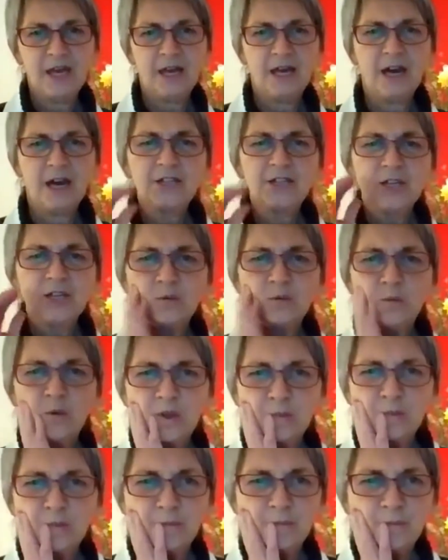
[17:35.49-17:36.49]
I don't
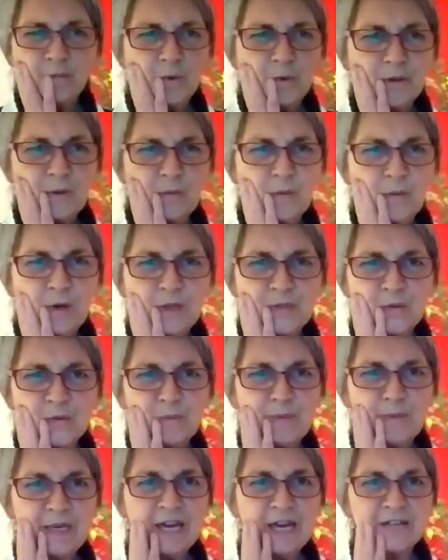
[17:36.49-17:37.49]
know what the words
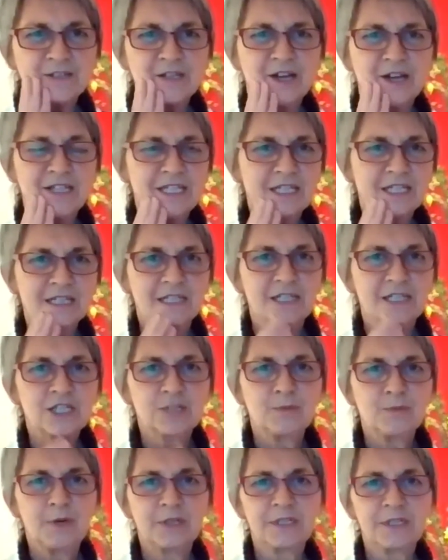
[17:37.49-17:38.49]
would be outside
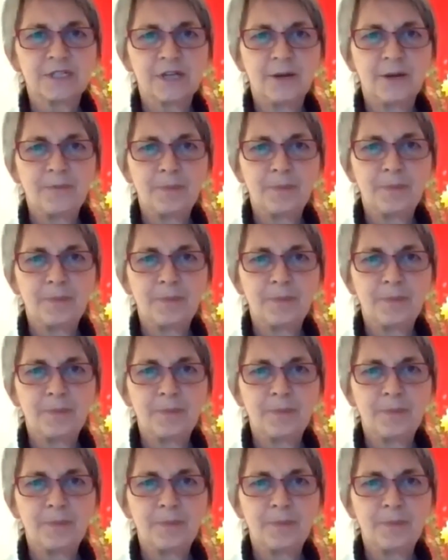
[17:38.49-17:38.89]
English, but